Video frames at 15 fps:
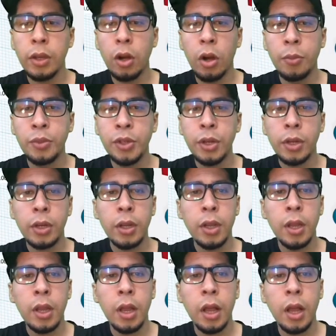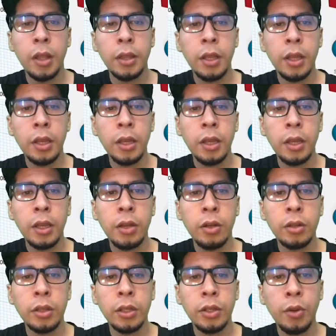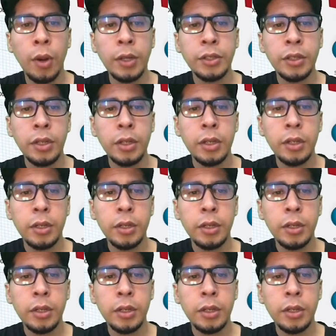object and then click on the trash can,